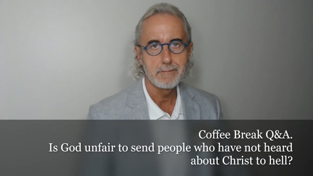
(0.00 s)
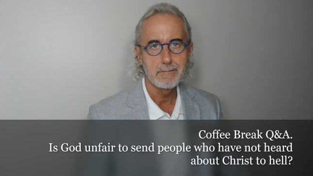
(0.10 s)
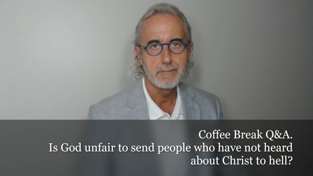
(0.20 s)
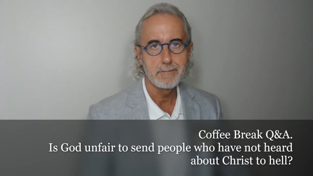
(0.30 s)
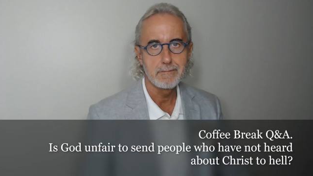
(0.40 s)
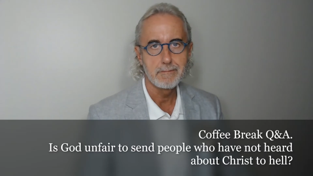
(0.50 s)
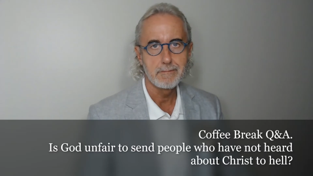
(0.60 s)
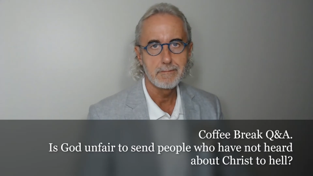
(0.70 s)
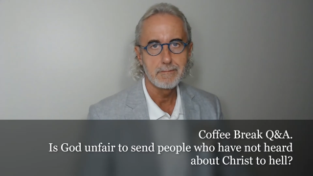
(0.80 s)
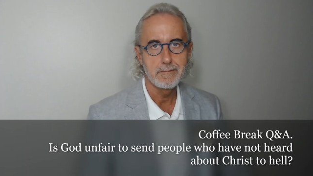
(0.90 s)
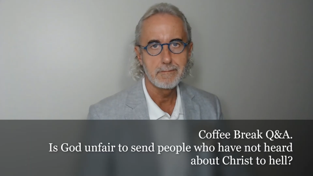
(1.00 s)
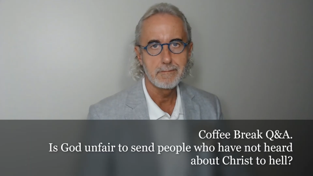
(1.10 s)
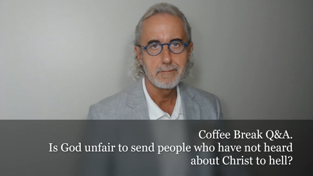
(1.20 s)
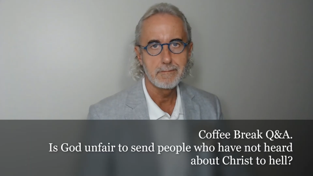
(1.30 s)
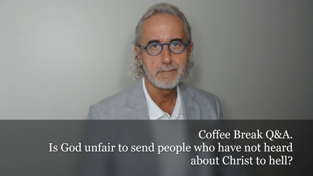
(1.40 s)

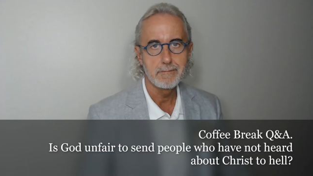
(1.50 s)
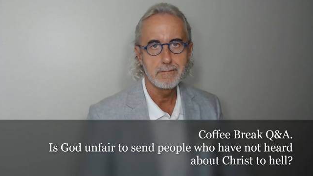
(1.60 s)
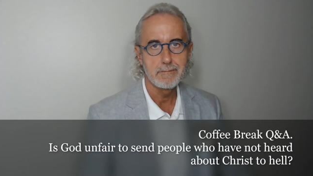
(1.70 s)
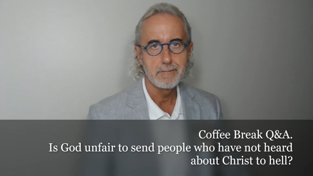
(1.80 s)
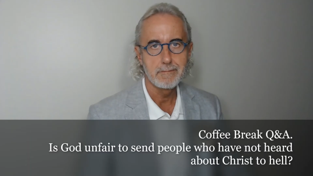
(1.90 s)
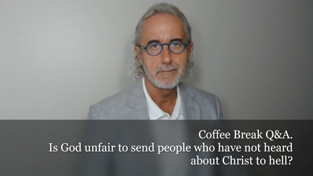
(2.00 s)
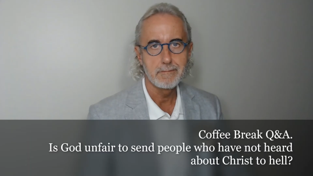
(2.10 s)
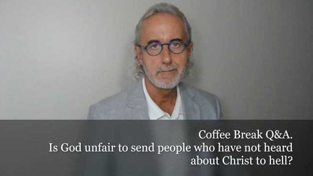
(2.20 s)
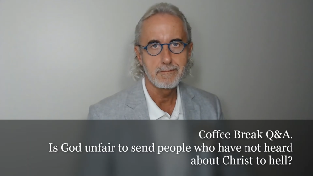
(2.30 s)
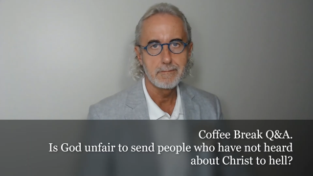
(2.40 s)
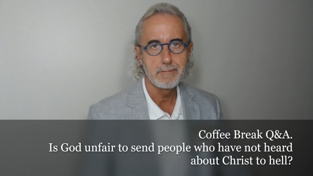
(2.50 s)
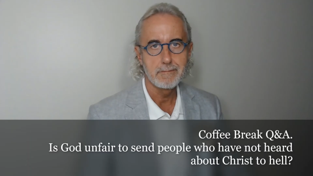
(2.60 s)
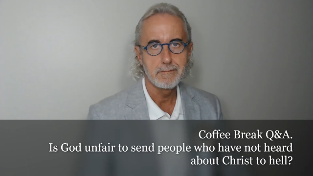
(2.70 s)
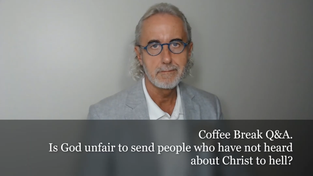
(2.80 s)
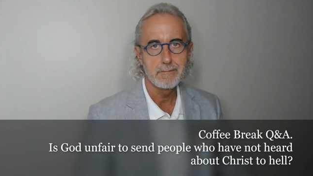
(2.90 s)

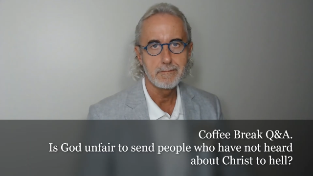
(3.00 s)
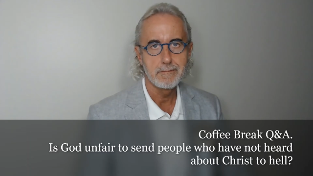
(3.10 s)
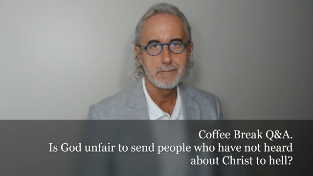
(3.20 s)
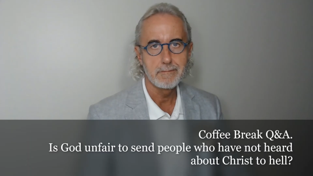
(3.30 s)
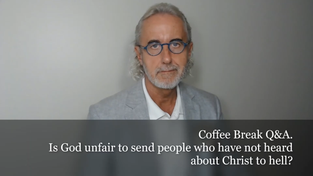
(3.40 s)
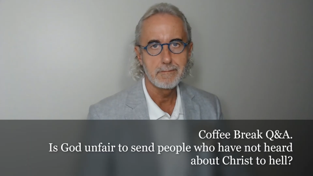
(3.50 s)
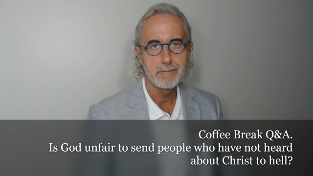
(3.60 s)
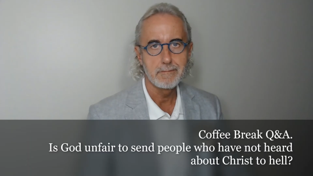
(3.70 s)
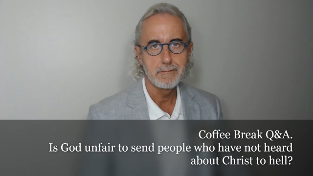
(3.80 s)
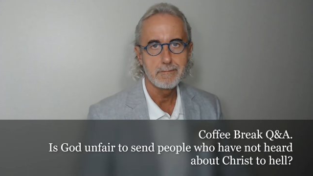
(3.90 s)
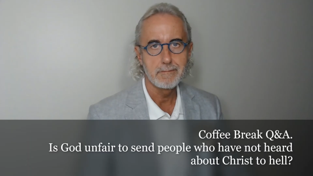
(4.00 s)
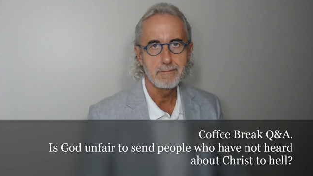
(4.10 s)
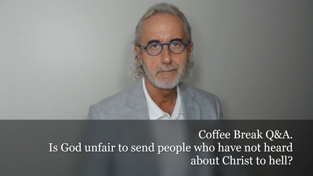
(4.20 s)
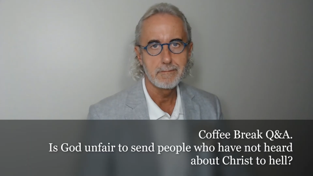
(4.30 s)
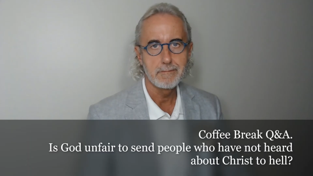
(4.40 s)

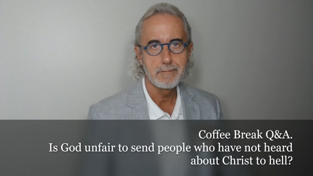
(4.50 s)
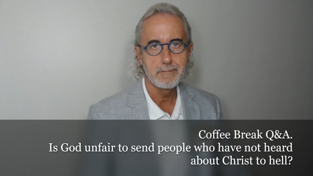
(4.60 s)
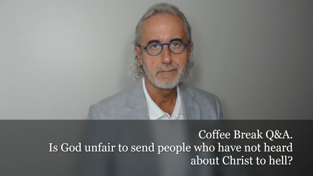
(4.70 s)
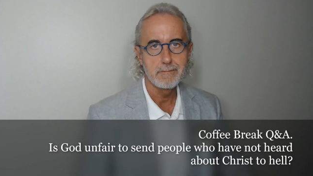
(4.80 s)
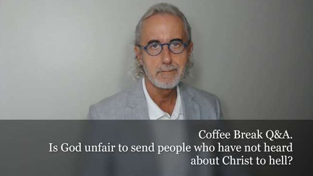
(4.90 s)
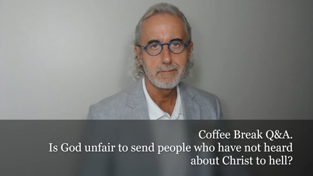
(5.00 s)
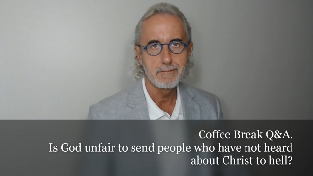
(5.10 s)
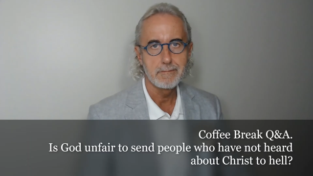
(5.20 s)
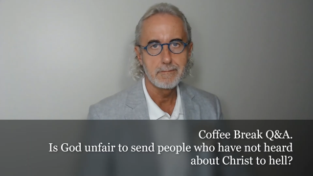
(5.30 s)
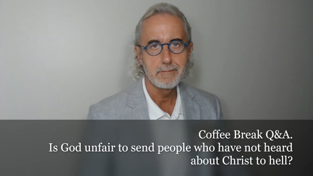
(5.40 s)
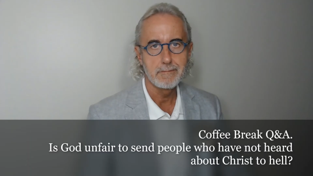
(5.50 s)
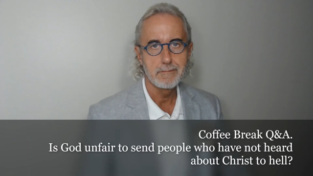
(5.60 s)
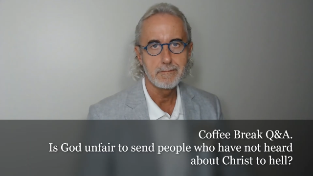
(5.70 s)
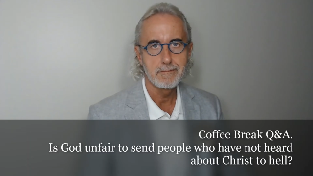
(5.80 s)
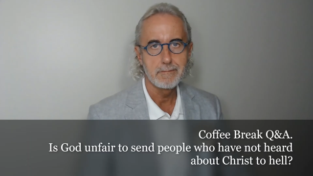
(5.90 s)

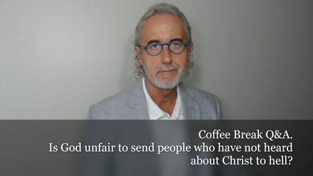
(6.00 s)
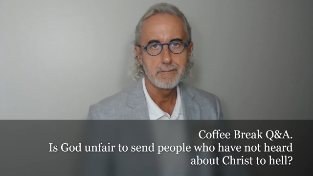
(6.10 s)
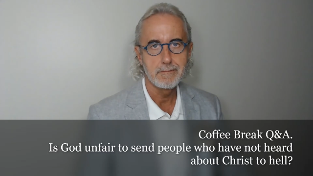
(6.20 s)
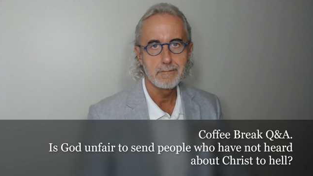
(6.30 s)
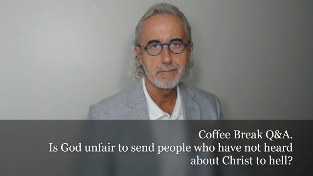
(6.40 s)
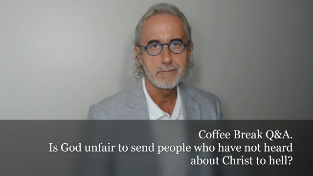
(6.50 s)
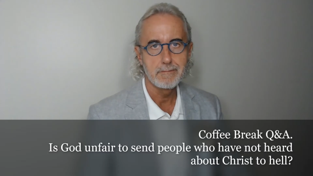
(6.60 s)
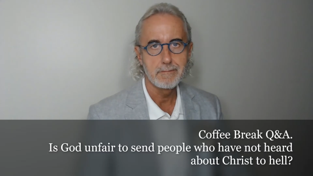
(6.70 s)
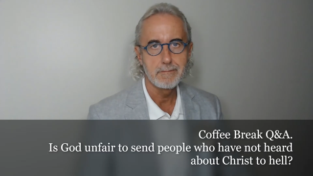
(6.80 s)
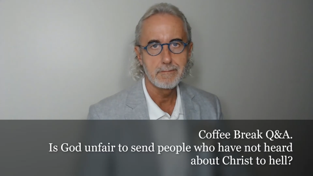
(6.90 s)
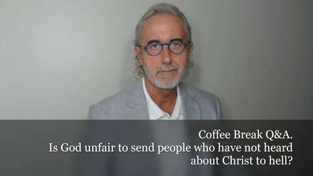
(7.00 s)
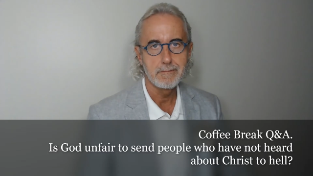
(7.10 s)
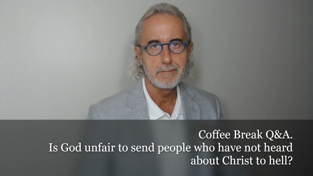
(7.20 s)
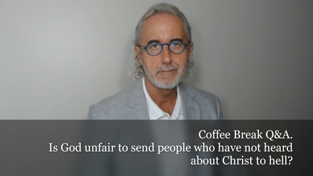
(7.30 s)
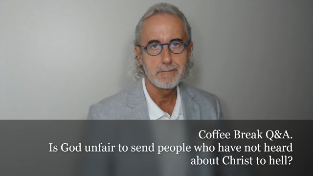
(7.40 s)

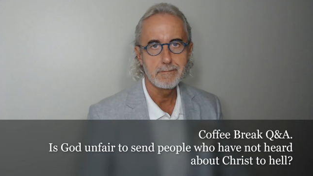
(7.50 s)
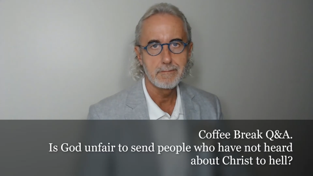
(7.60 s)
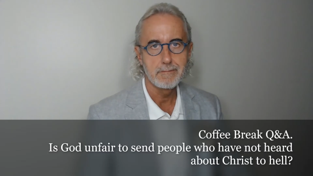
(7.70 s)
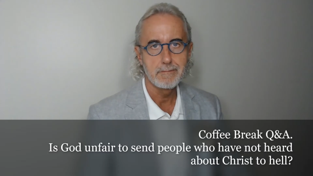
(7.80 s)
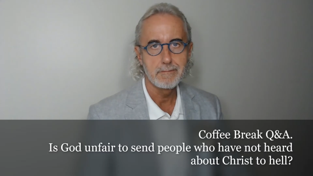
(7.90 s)
(no lip movement)